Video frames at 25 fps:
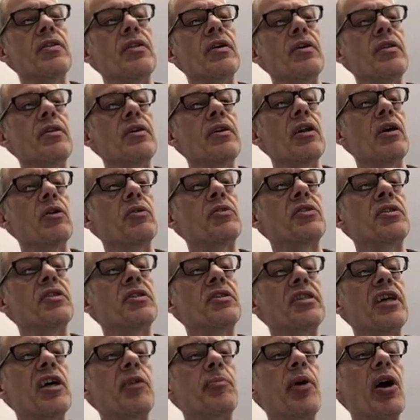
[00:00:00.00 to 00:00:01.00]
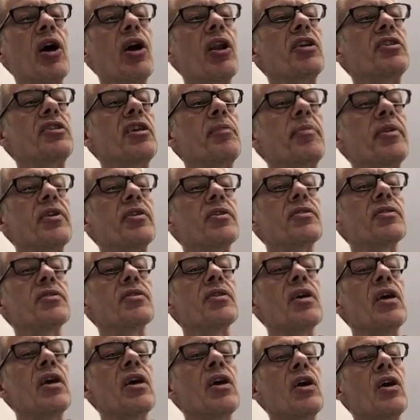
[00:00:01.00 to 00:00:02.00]
the, you know, cell biology because
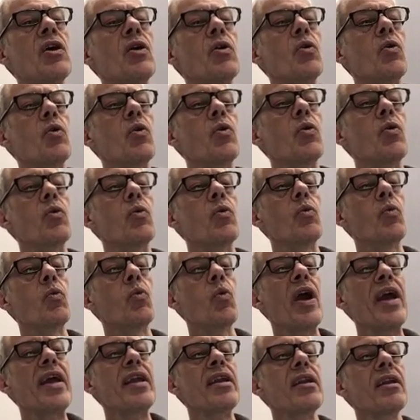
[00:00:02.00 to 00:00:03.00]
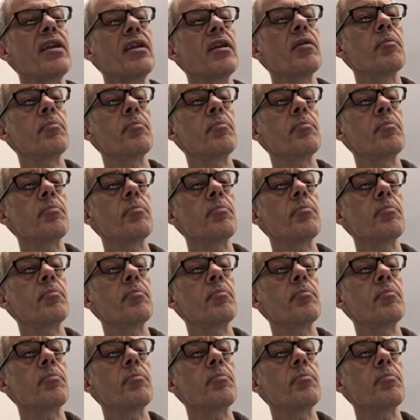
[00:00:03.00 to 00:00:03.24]
when